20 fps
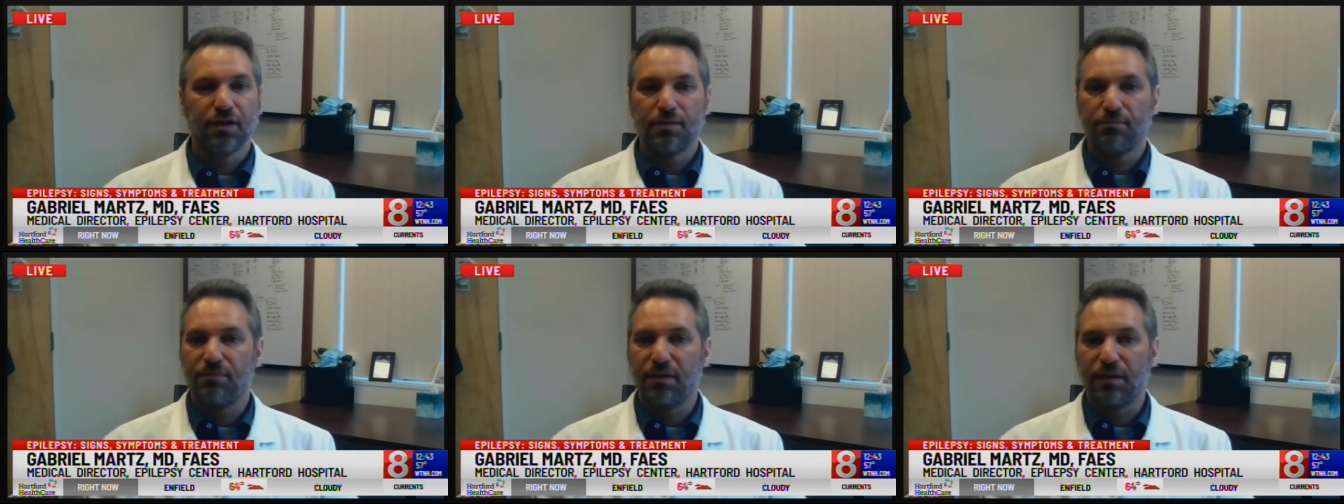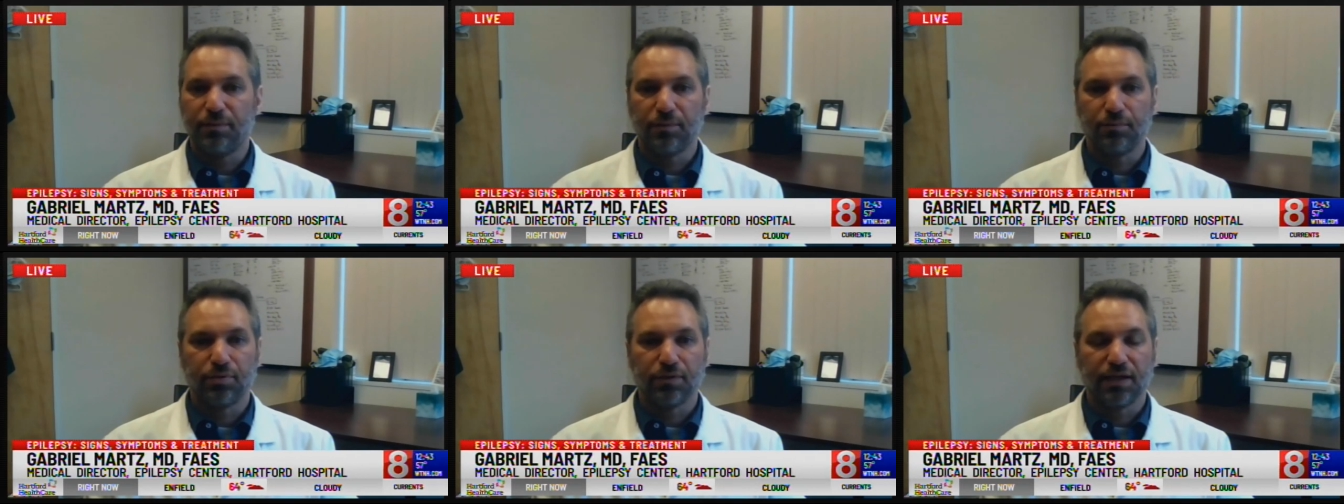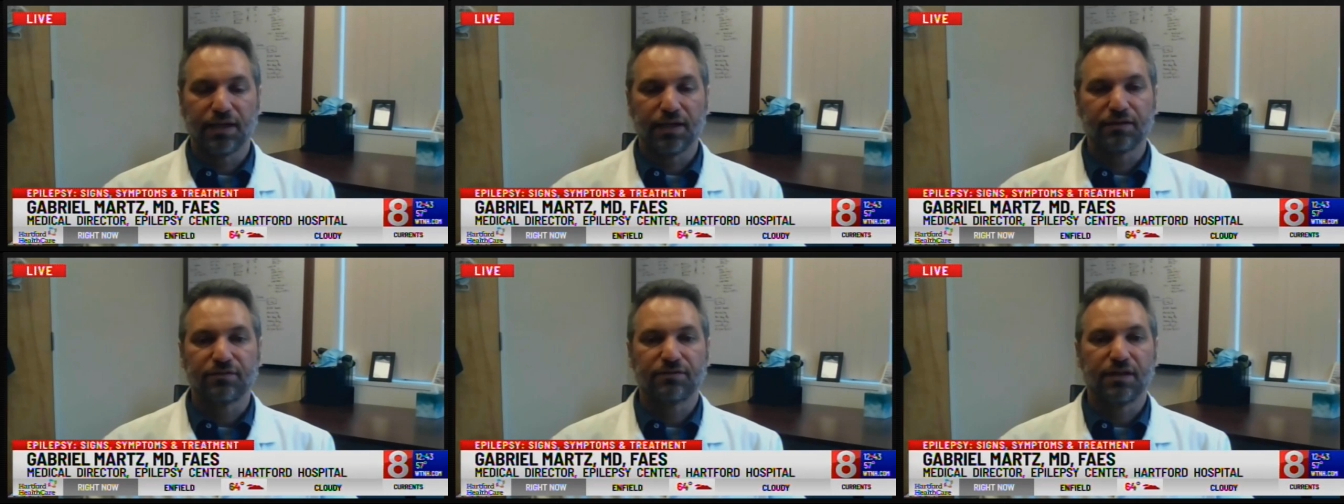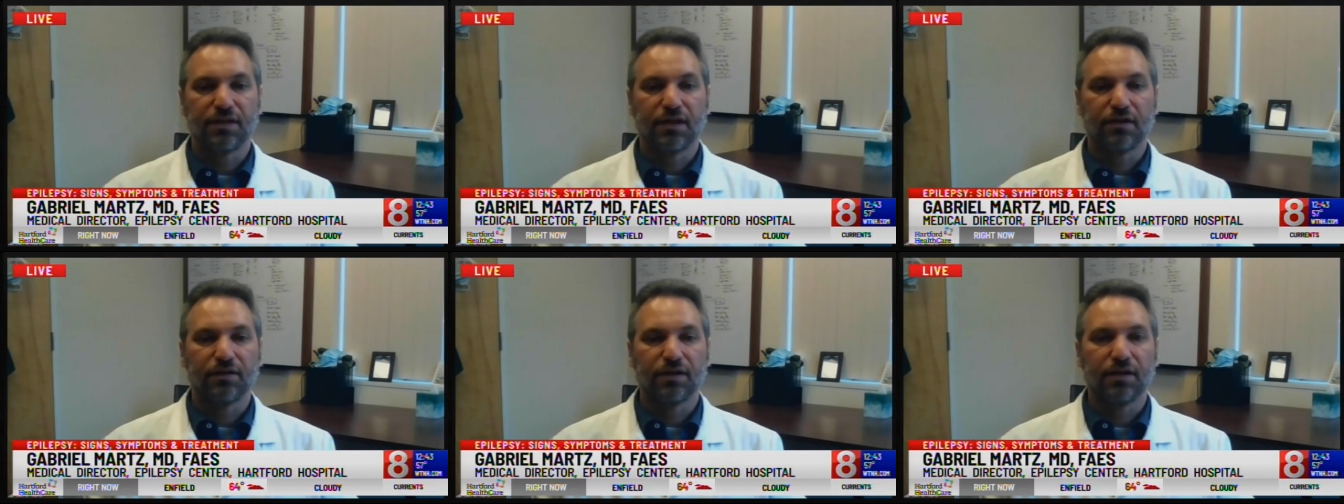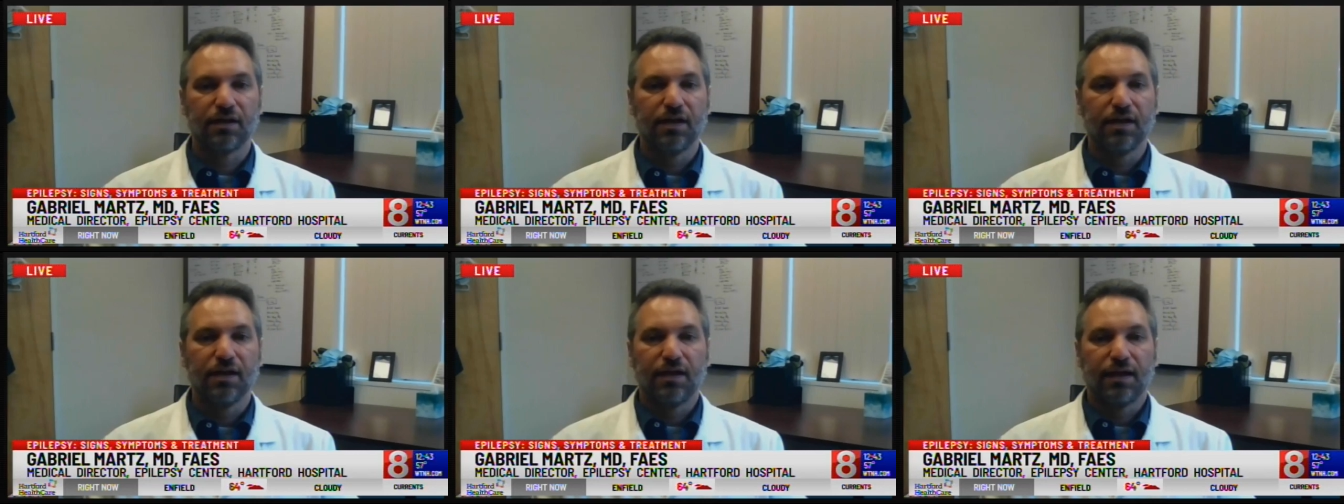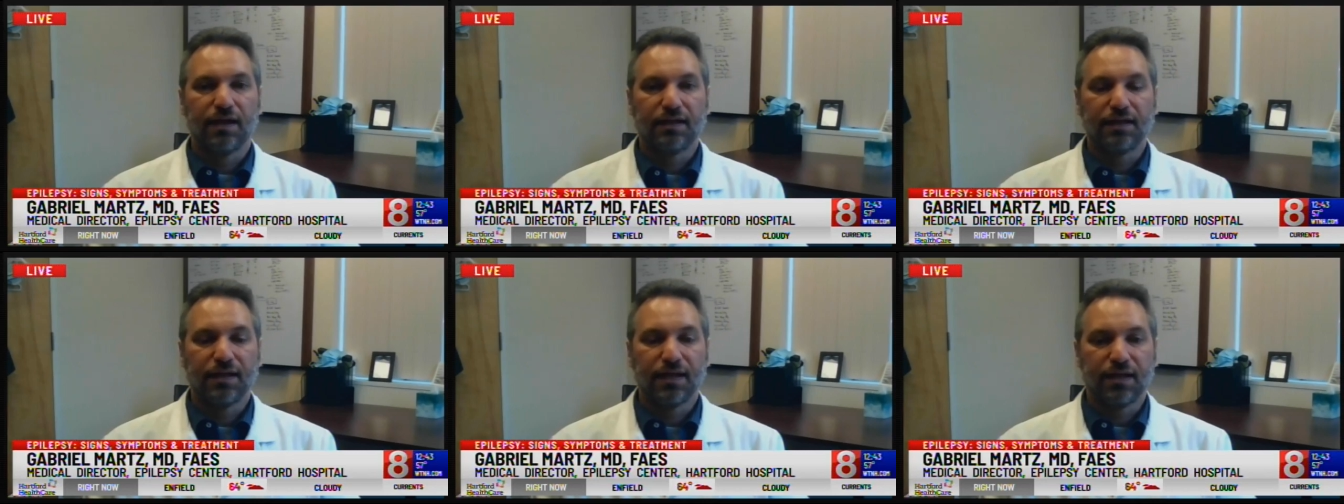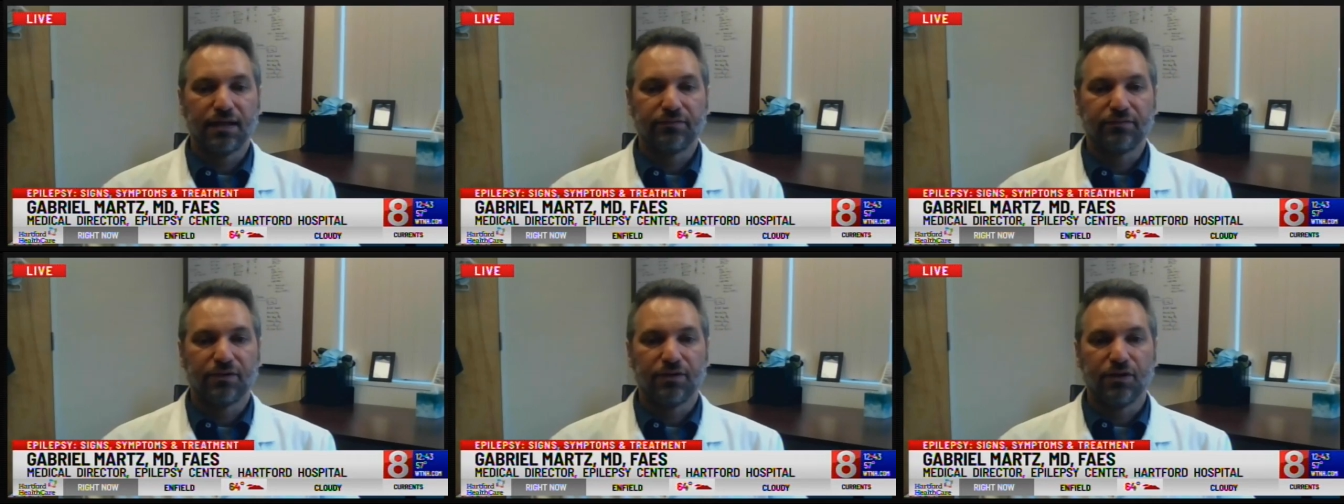maybe blank staring, and not
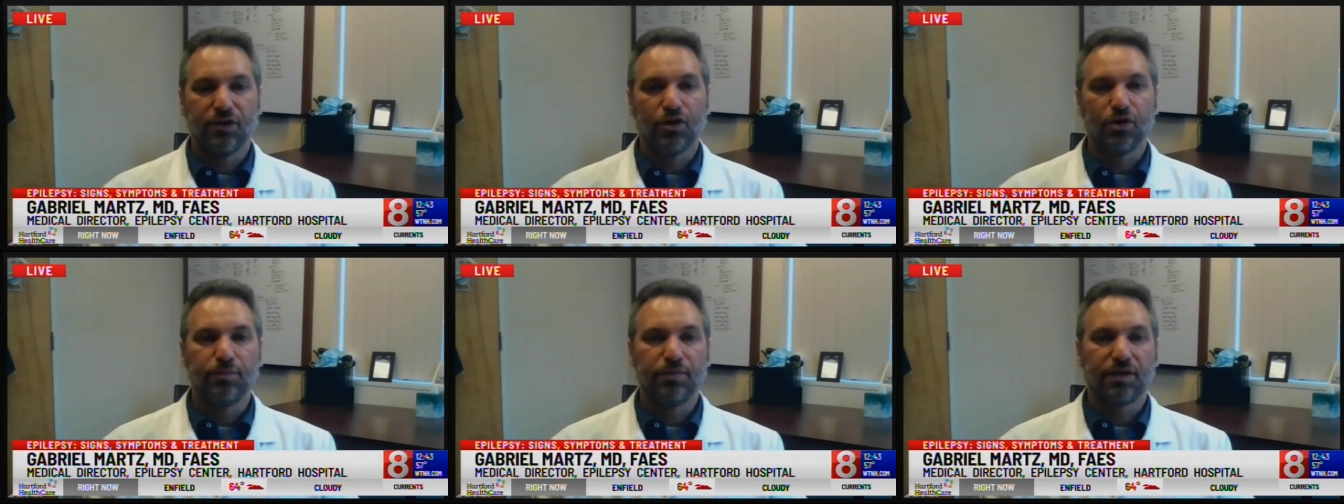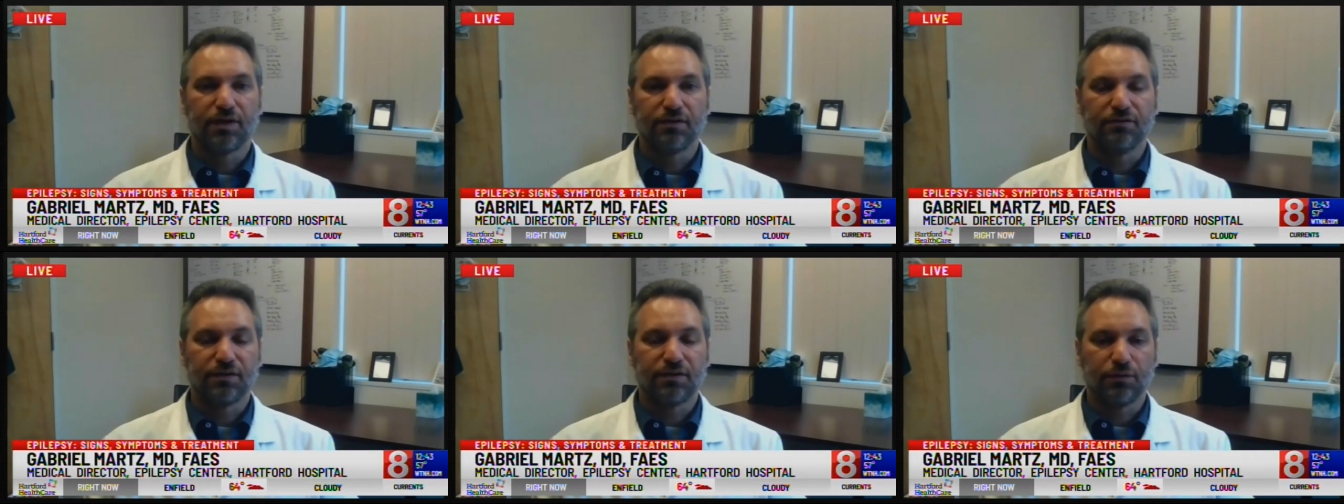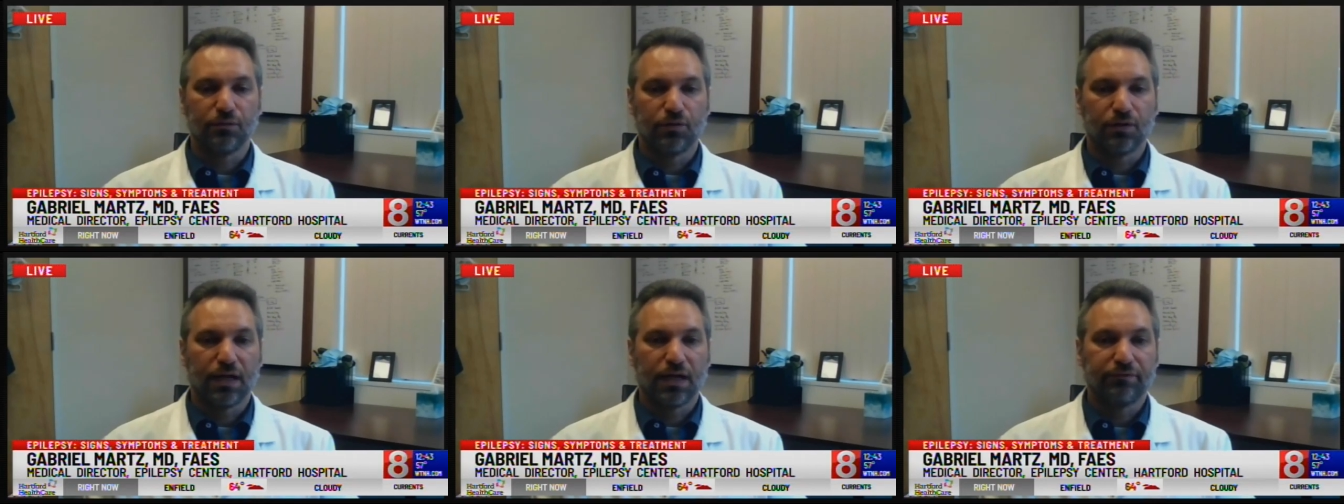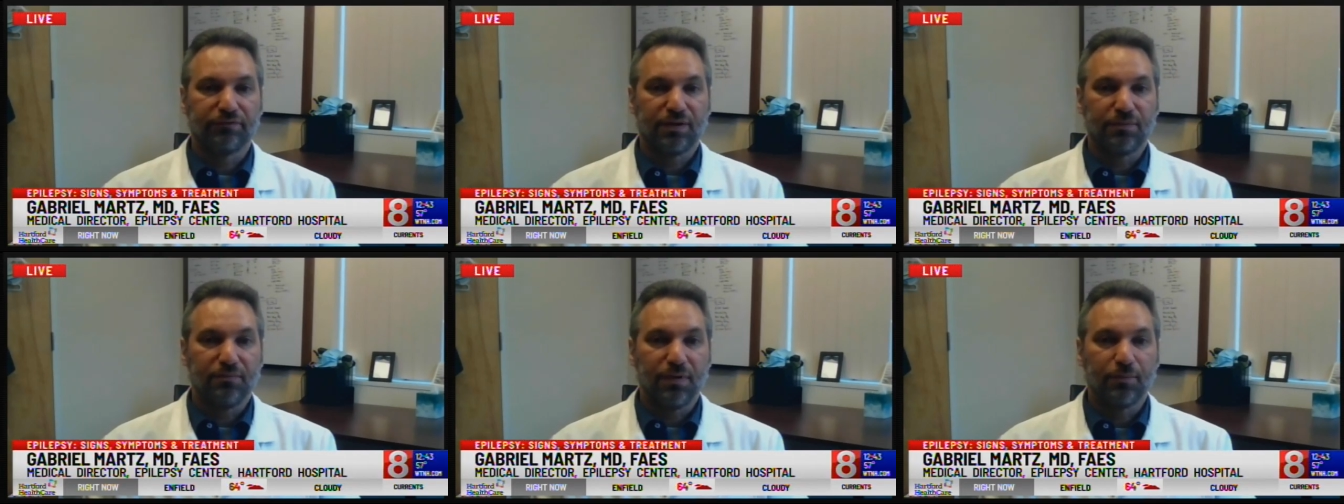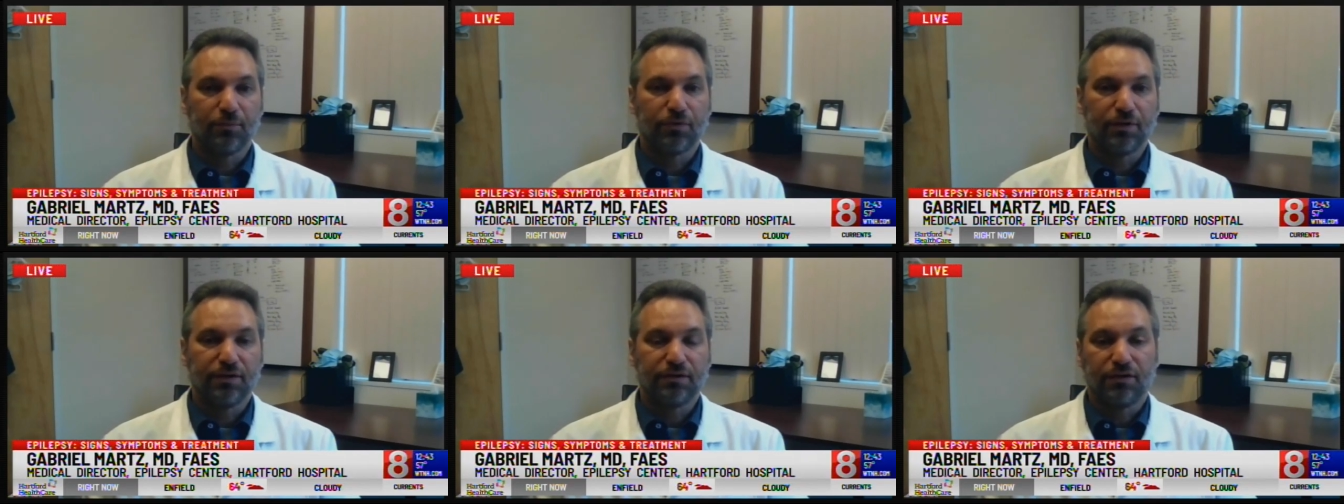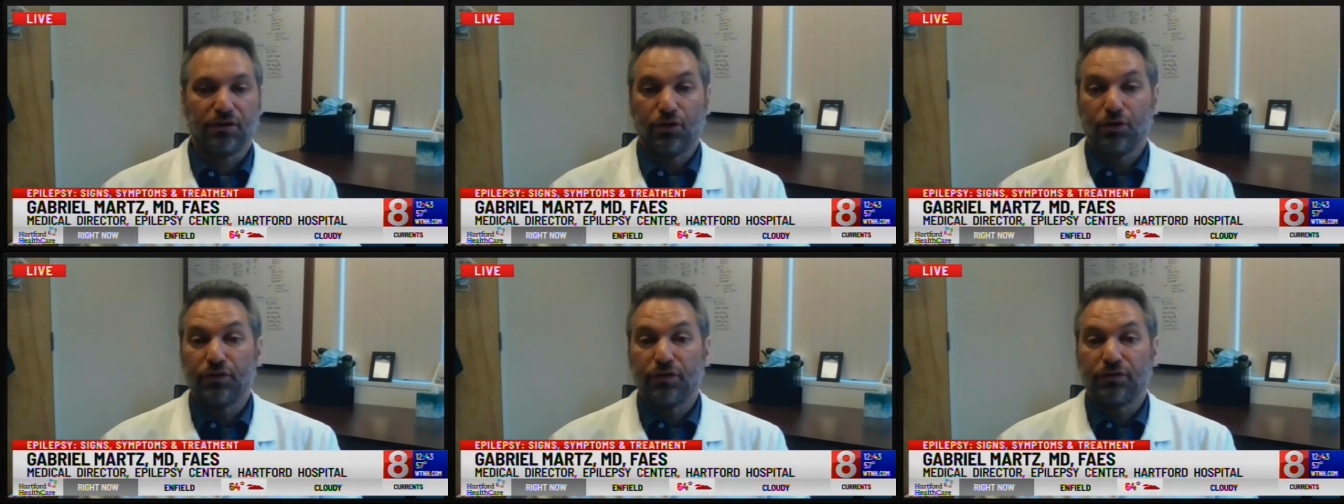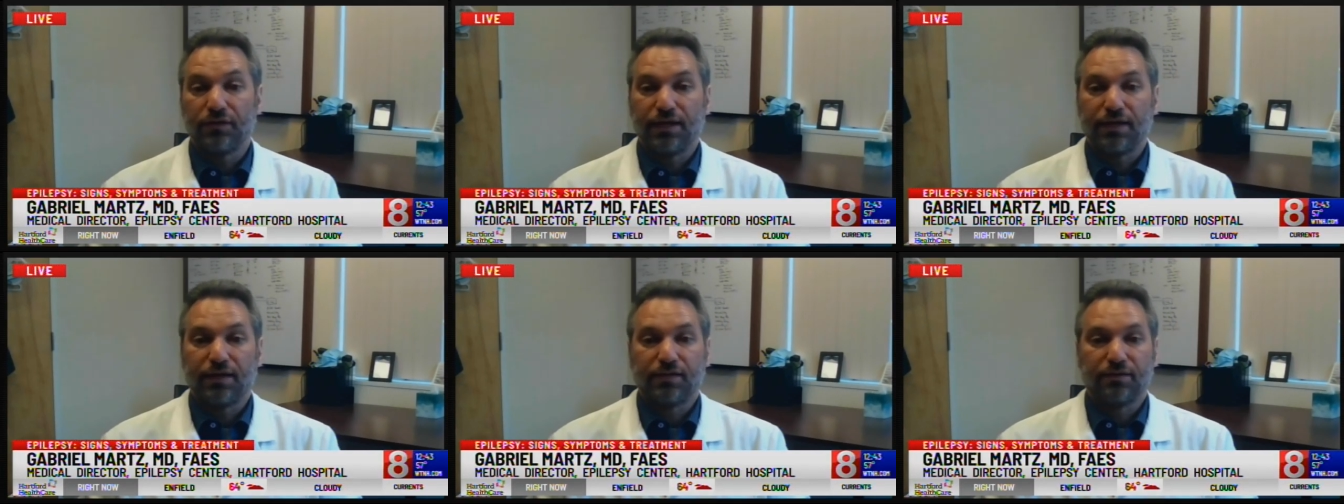even know because they won't have the memory to know that
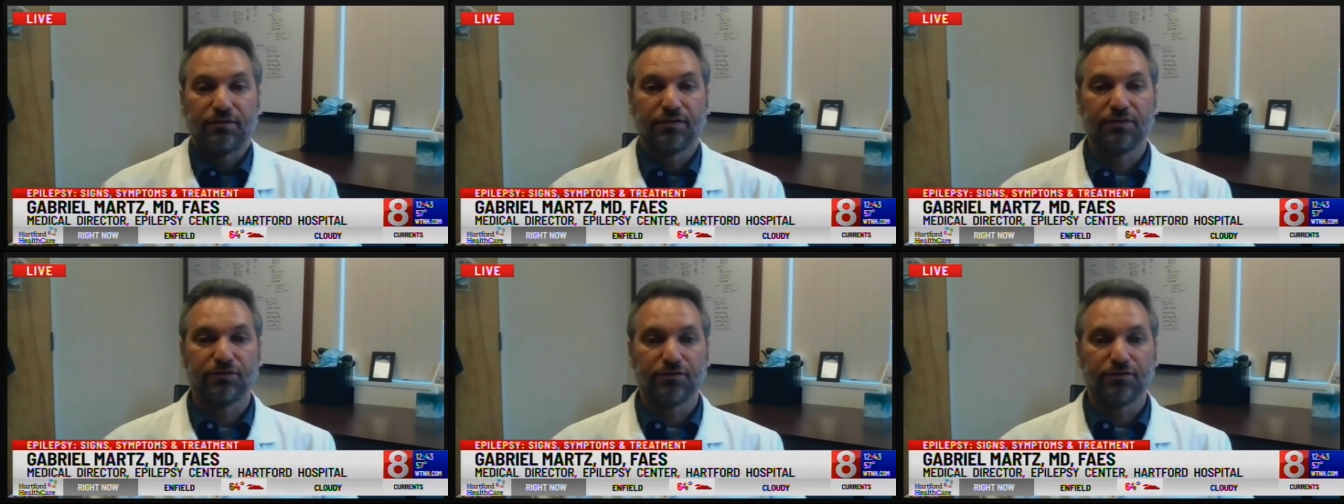they had a seizure.